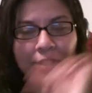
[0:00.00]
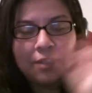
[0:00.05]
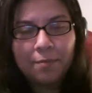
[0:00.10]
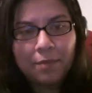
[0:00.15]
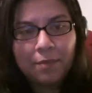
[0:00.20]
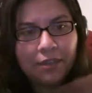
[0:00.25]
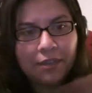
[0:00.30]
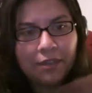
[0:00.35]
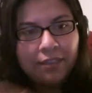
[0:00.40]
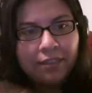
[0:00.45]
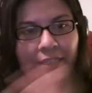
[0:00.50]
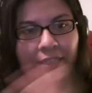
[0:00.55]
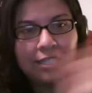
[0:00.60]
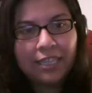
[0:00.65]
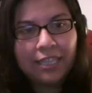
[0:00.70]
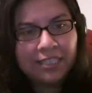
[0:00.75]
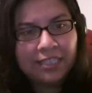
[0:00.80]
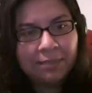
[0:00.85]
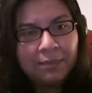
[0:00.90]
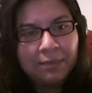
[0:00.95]
with the middle that
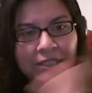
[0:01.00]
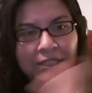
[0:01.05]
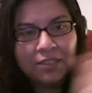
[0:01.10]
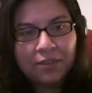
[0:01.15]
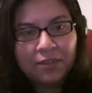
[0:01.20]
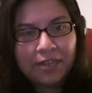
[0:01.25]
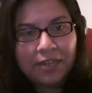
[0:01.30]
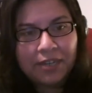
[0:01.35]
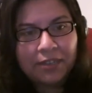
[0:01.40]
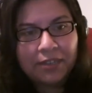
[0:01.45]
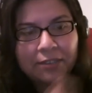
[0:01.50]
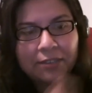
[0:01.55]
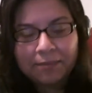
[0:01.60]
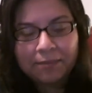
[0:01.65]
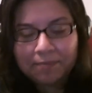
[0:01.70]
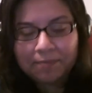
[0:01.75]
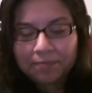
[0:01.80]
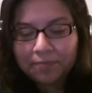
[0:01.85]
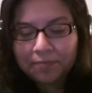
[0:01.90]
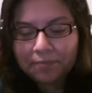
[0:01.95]
like spins around,
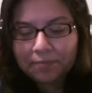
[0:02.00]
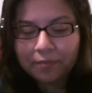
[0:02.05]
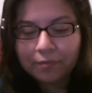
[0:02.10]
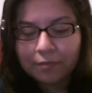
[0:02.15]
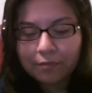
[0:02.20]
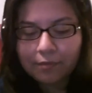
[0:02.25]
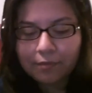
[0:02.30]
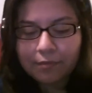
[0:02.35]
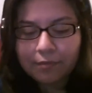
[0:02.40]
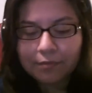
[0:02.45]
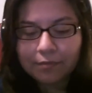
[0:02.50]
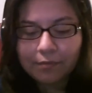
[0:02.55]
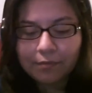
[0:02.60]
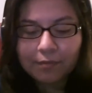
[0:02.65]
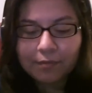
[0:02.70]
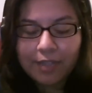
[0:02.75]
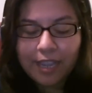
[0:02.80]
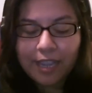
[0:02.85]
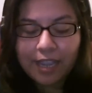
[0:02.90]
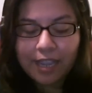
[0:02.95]

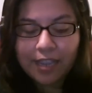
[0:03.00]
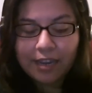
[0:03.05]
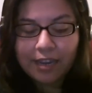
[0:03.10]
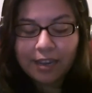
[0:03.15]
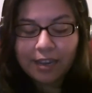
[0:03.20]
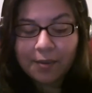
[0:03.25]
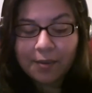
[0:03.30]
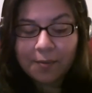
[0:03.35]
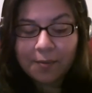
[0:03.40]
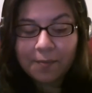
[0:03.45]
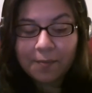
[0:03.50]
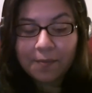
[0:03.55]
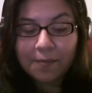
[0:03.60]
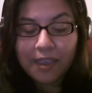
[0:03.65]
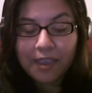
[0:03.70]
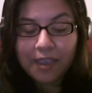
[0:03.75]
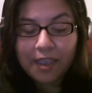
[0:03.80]
and um,